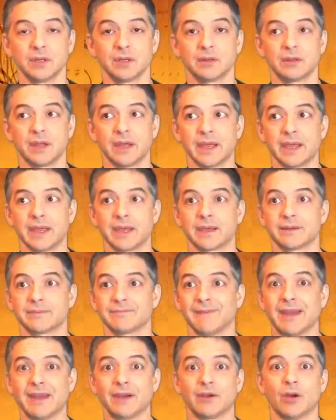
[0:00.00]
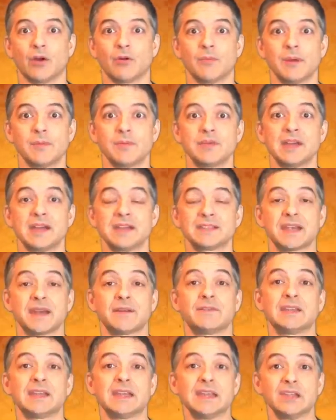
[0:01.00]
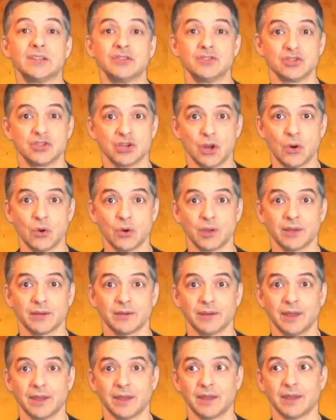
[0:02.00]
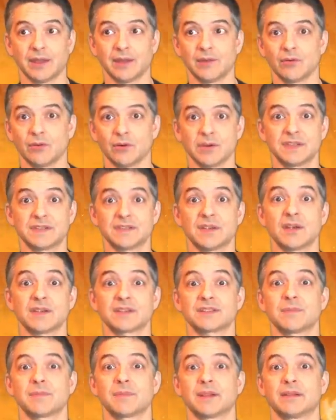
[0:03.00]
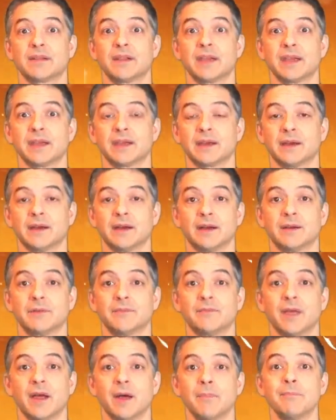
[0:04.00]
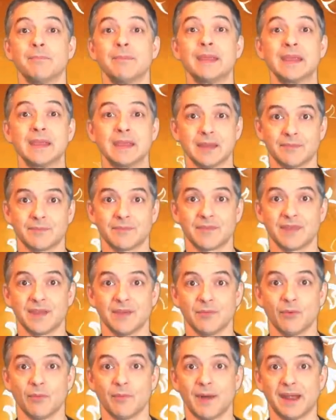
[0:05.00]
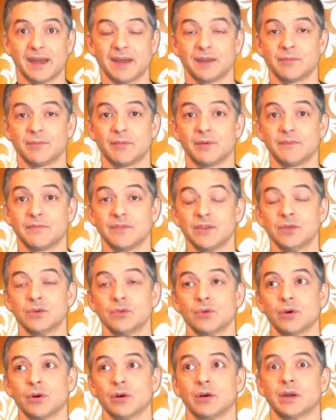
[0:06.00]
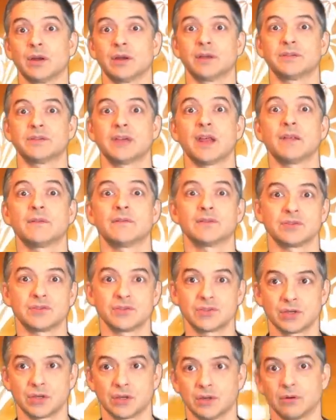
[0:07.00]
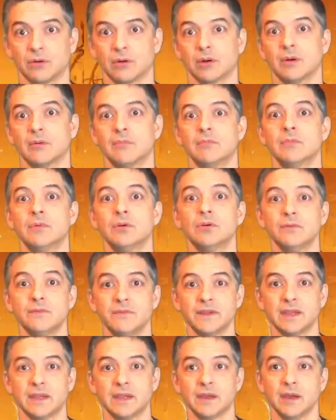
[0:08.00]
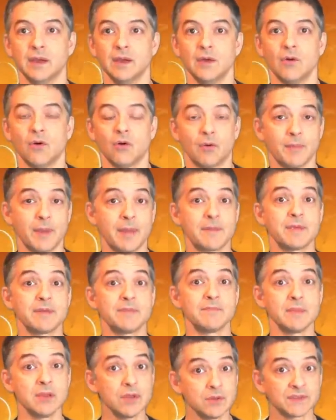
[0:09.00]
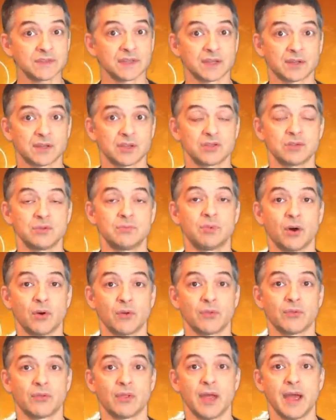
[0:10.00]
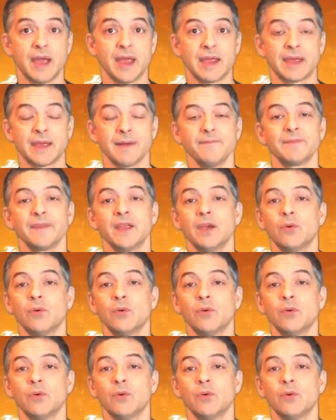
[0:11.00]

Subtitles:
Like, I don't know, maybe you guys have an in-joke, or he saw something like a meme that reminded him of you, or a television show, or a movie, or maybe music that you both like.